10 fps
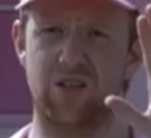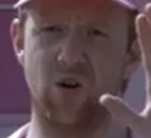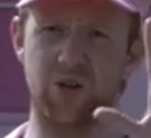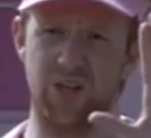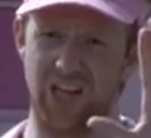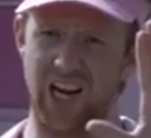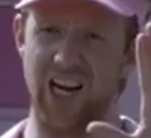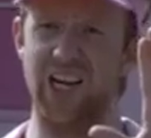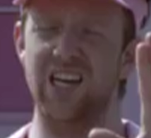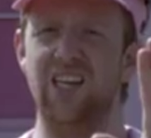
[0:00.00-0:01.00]
It's called the
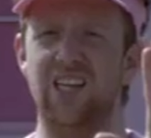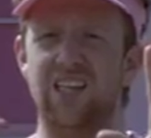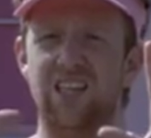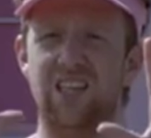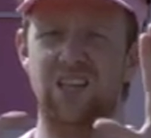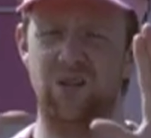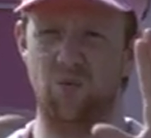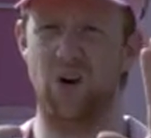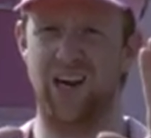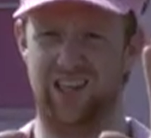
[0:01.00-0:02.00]
ying and the
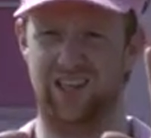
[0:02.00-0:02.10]
wang.